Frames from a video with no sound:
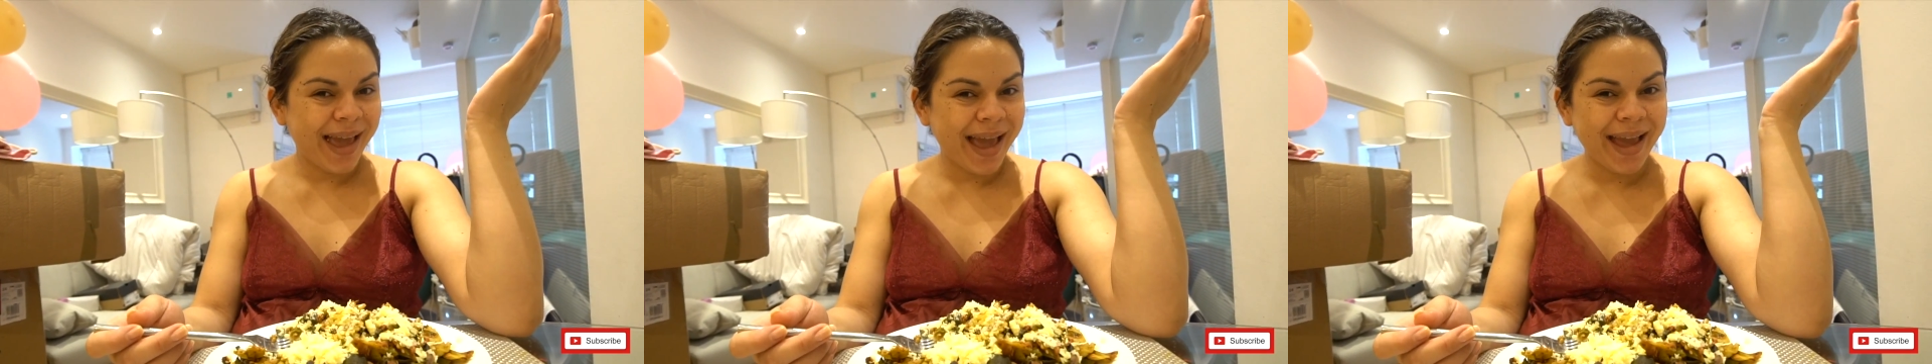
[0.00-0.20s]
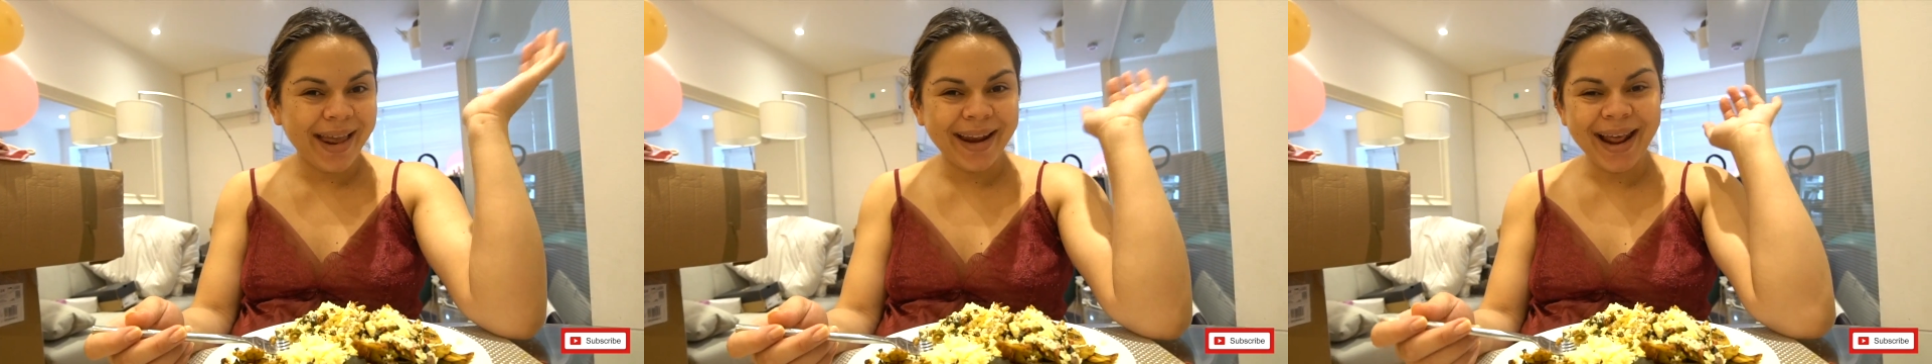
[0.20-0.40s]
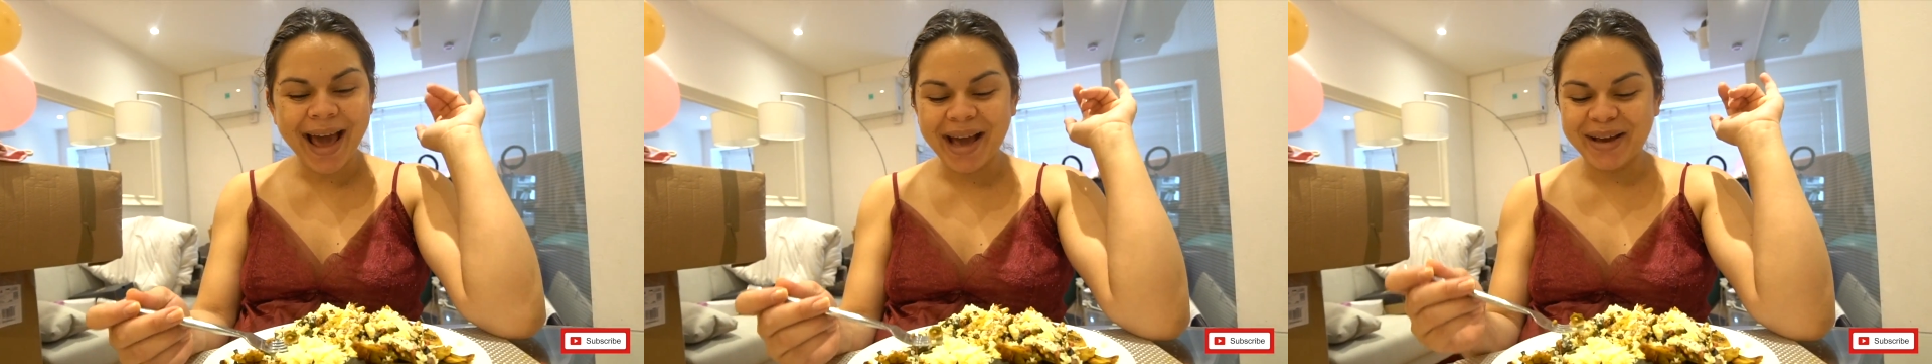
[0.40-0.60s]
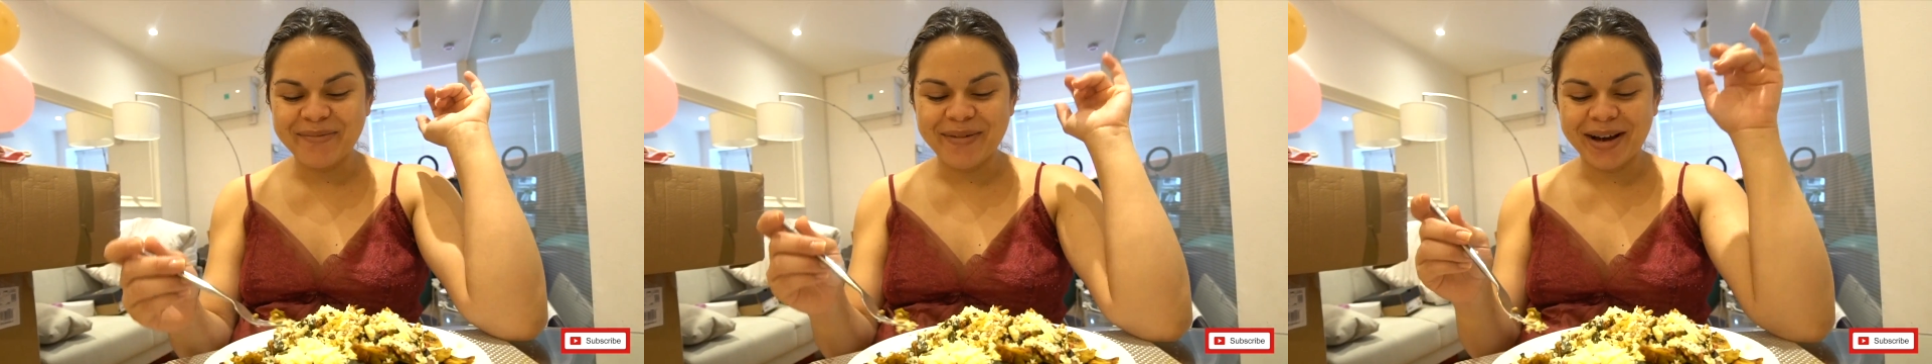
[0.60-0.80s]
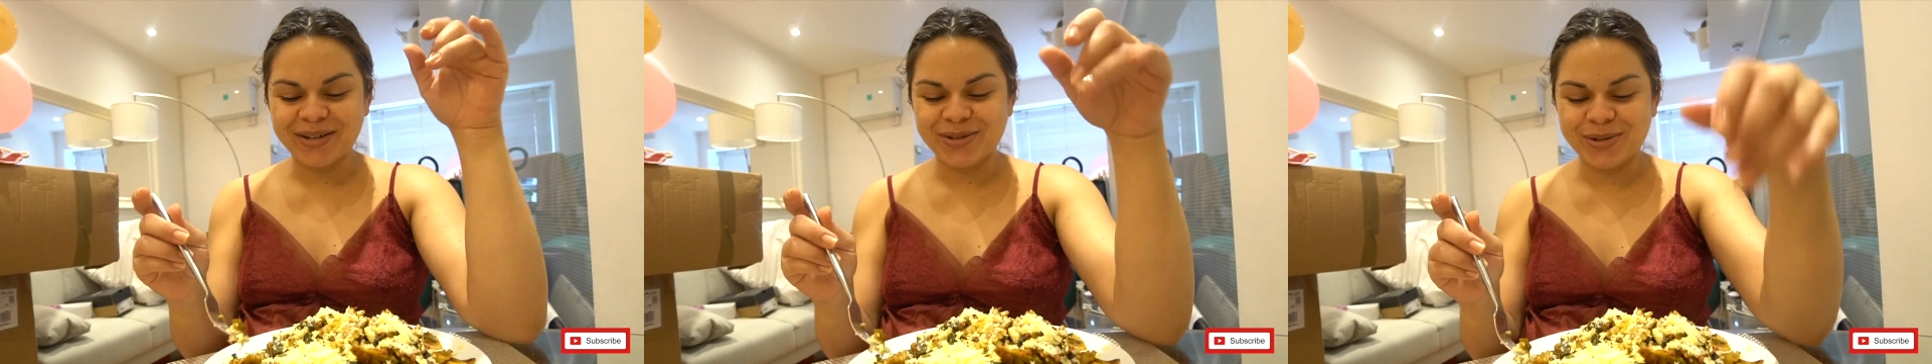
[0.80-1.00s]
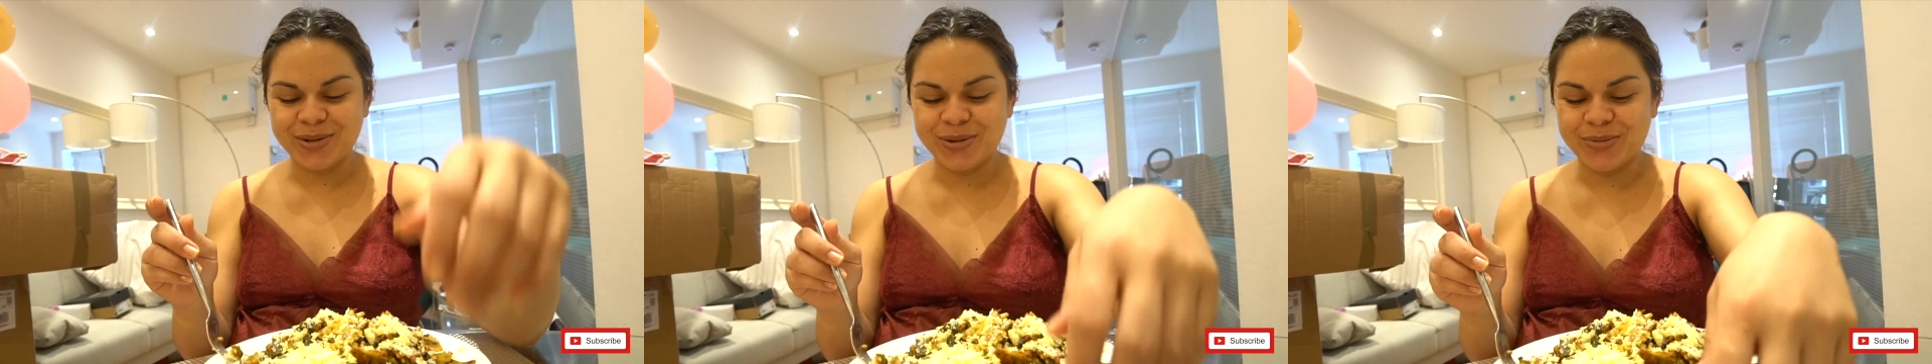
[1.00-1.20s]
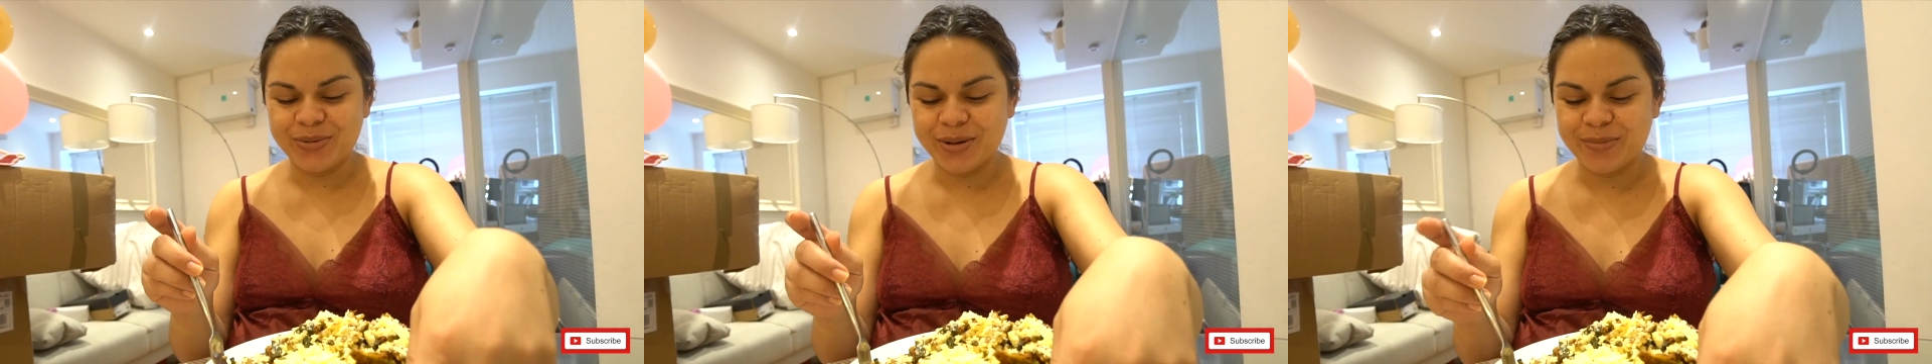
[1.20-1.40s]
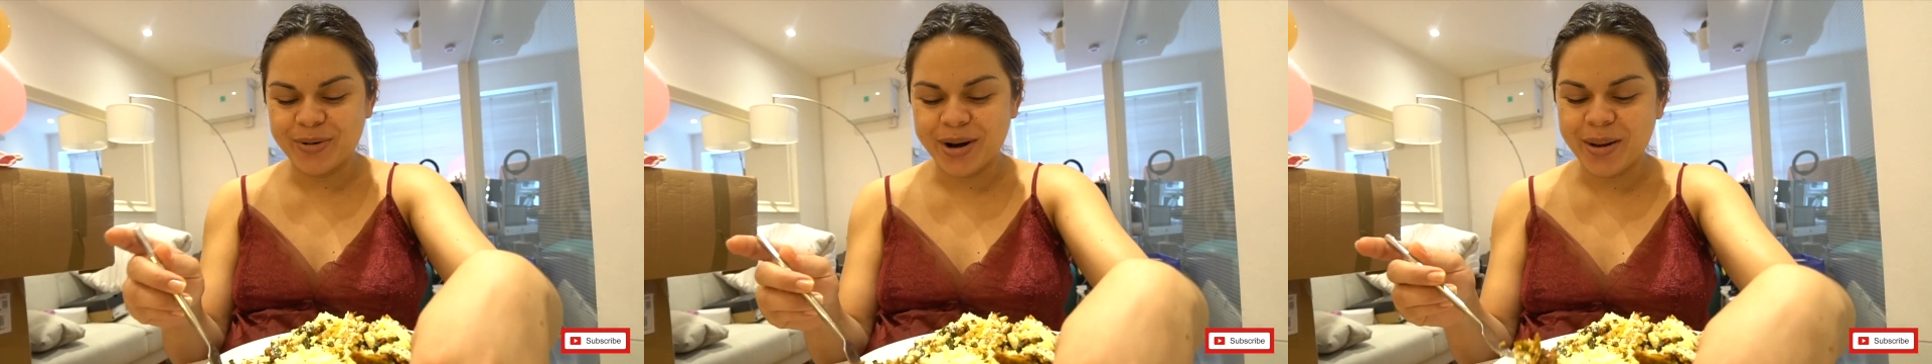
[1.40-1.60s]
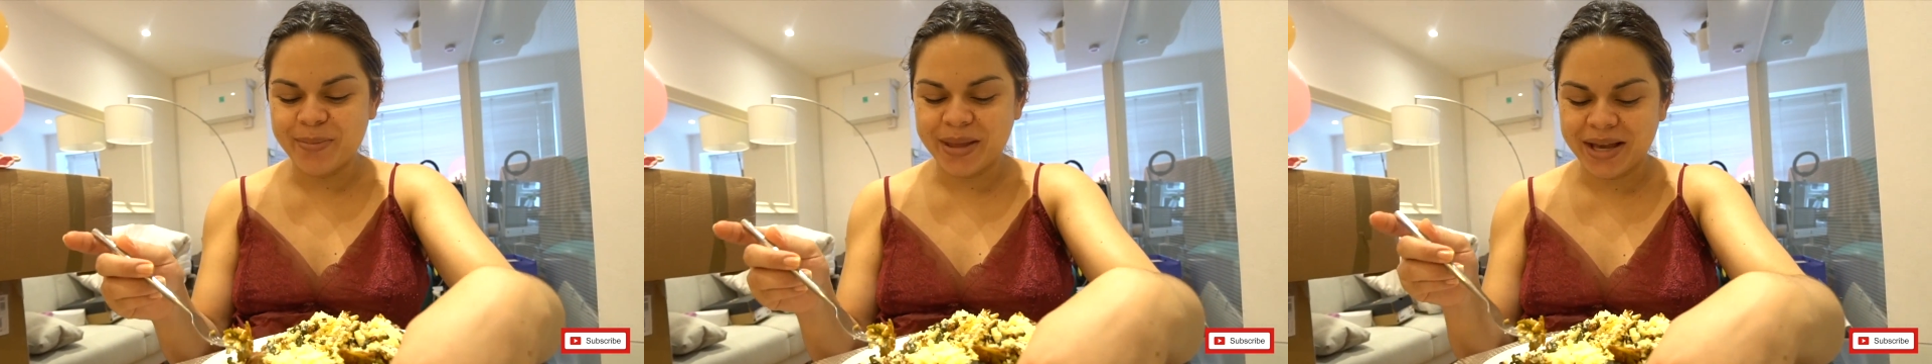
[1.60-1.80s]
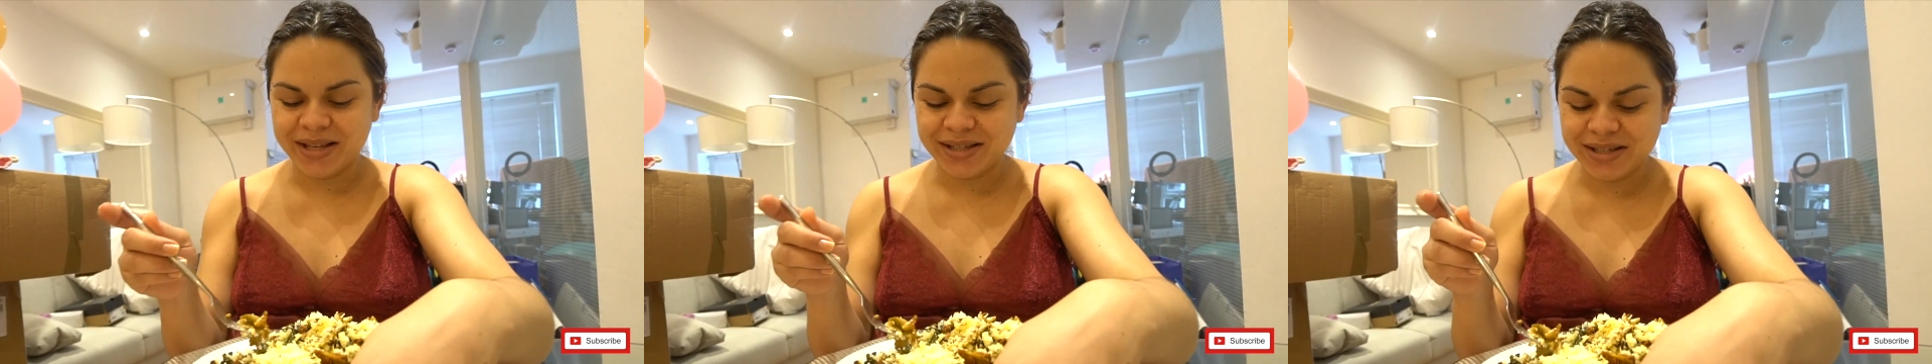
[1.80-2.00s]
and I'll get back to you with more
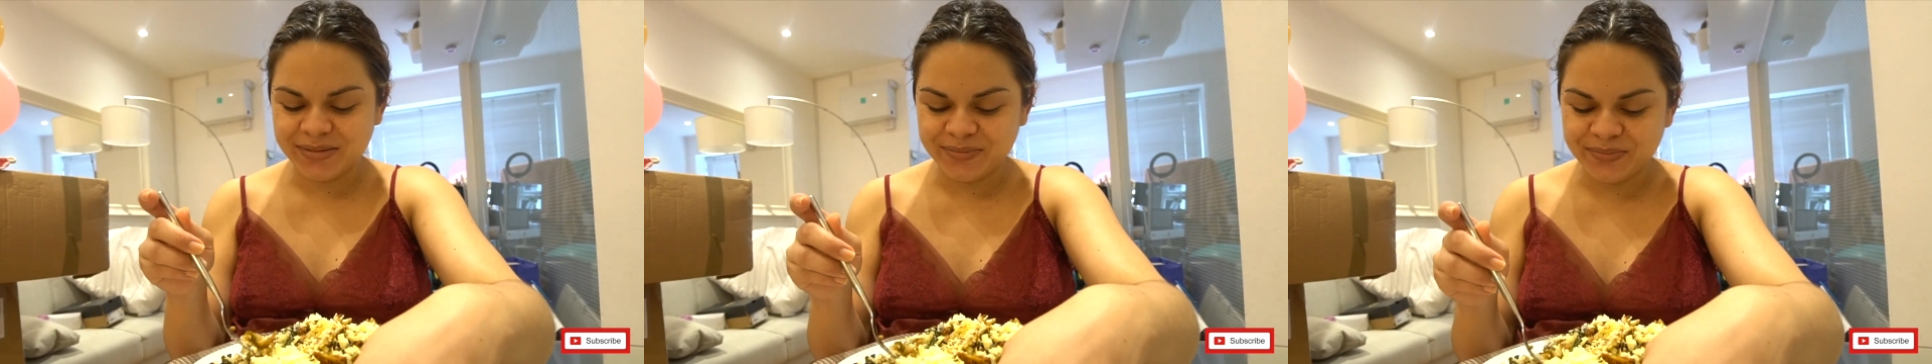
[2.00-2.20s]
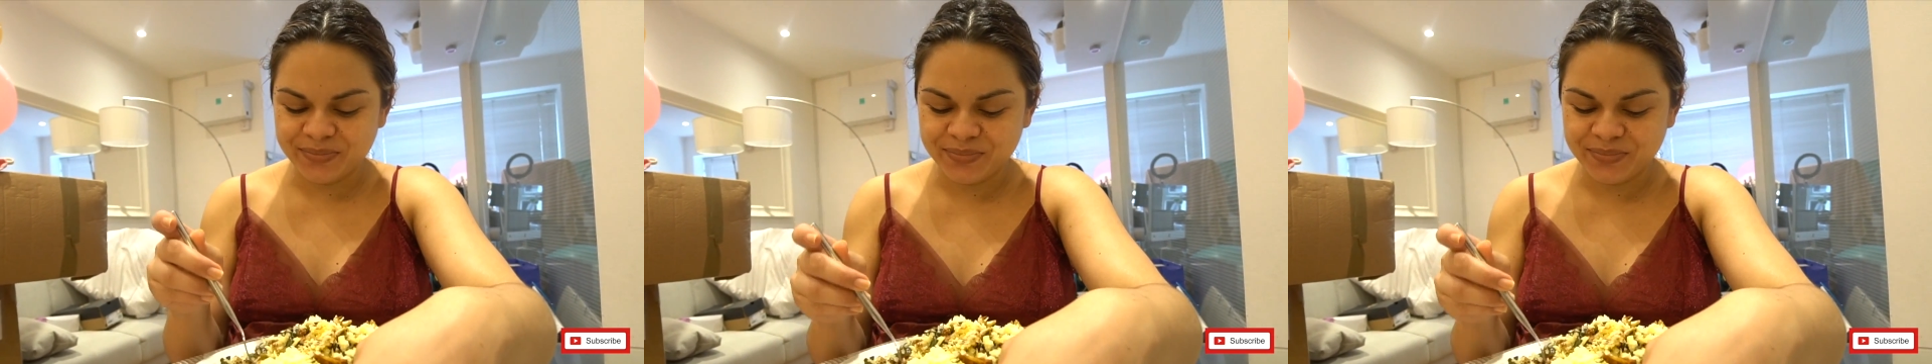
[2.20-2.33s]
updates.